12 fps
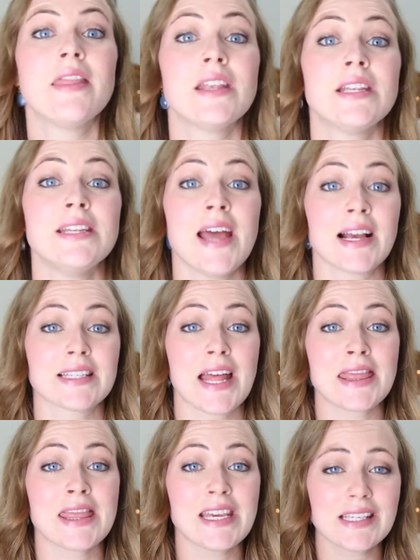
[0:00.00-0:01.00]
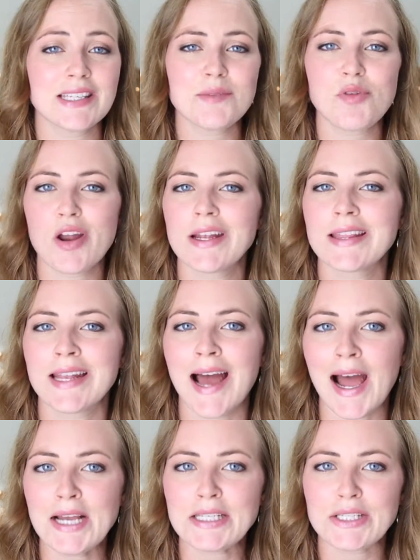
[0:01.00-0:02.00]
And then next, this is a product that
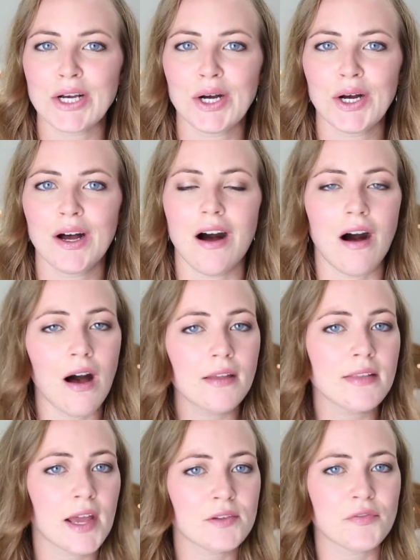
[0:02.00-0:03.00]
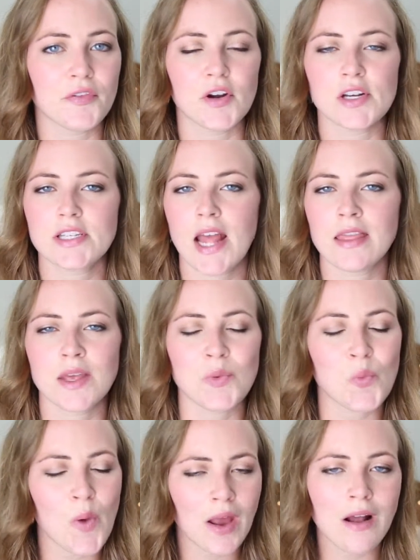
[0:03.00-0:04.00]
I saw online first and
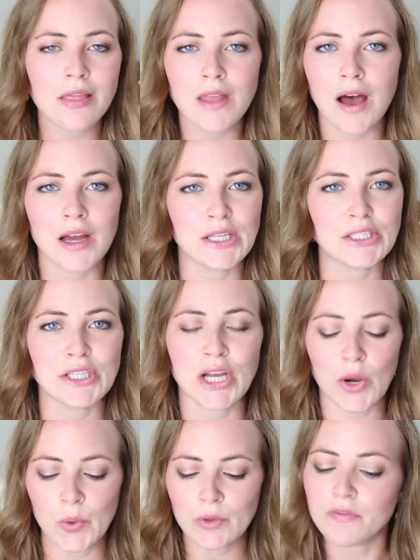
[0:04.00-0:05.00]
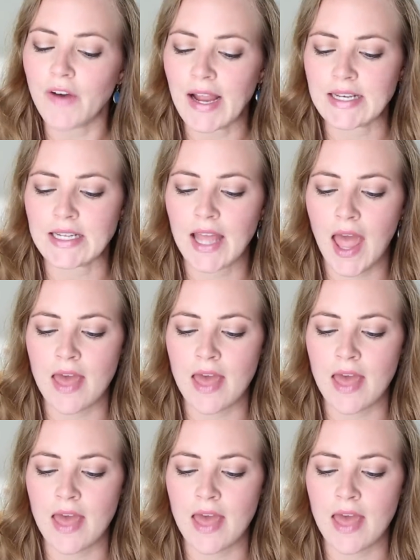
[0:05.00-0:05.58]
then went on the hunt to go and find it,